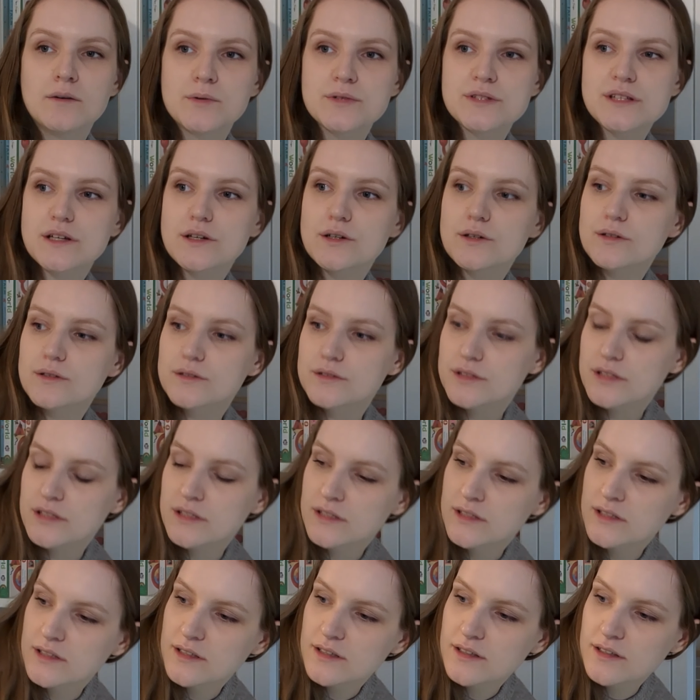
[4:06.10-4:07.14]
what's it called?
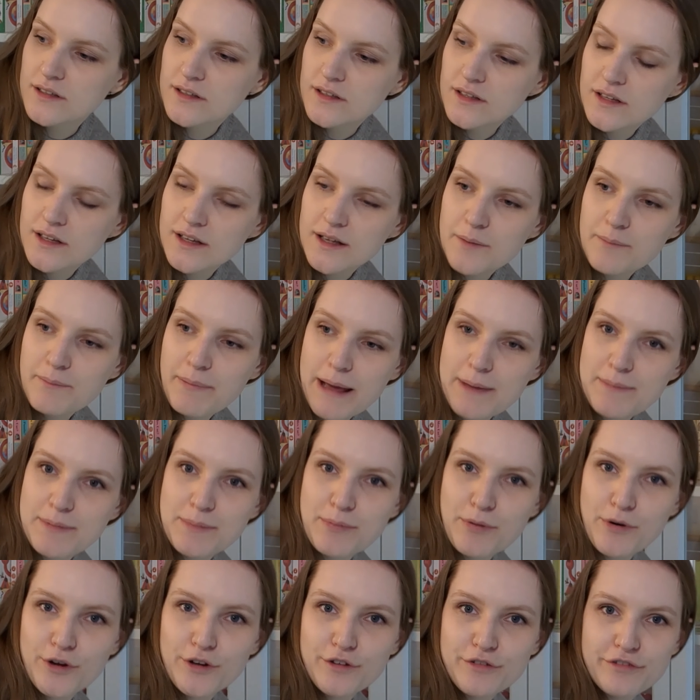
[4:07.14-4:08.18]

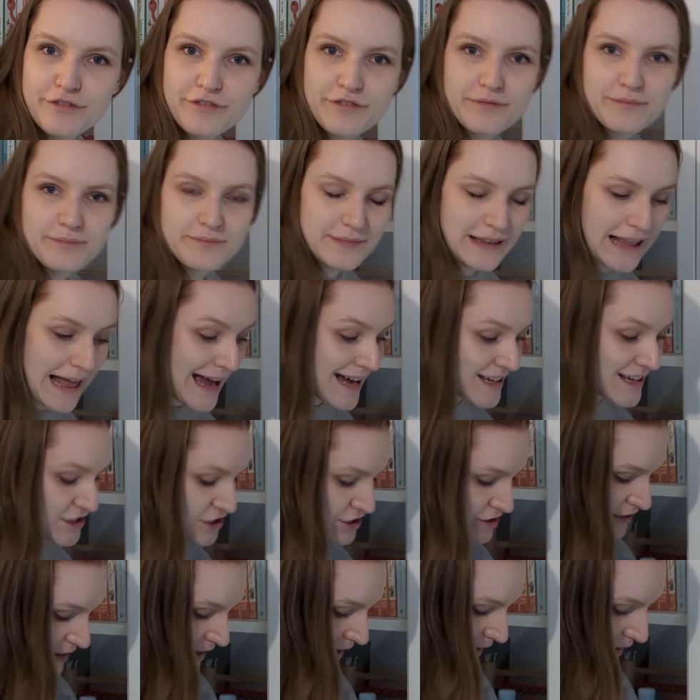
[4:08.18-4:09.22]
Baby-proof latch
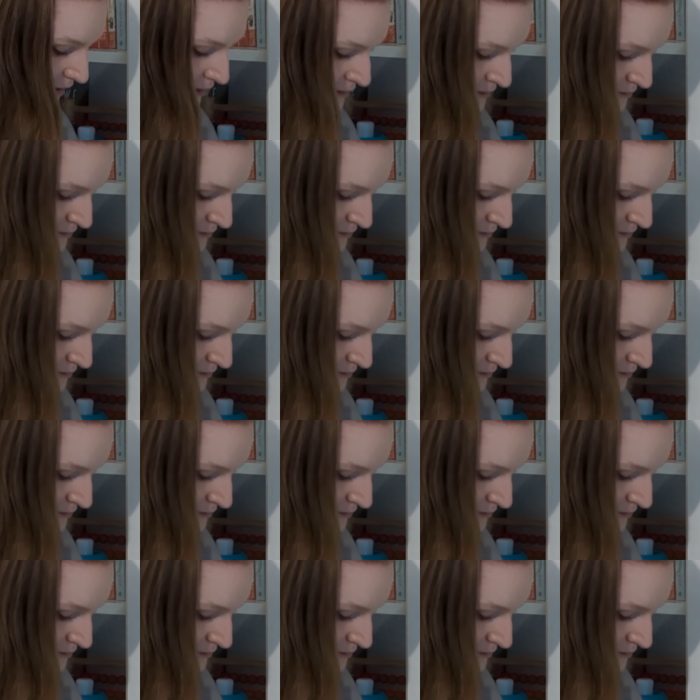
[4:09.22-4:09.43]
thing